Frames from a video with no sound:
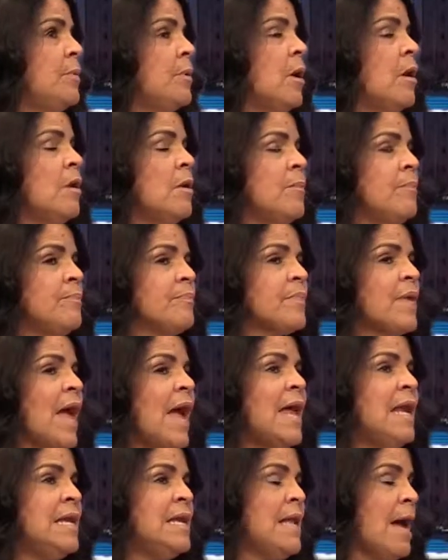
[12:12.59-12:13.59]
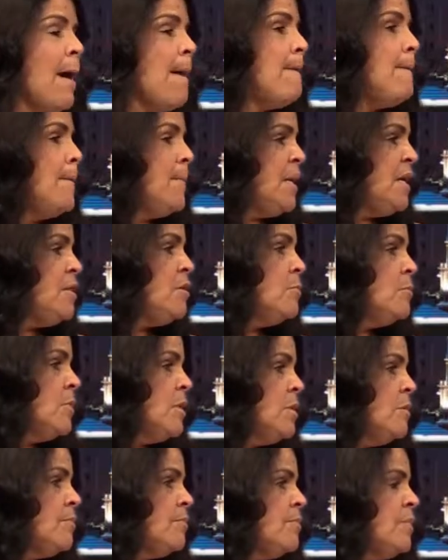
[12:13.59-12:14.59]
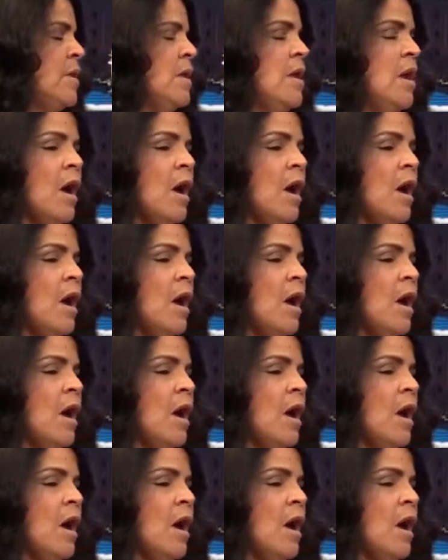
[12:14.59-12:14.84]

a uh, at a minimum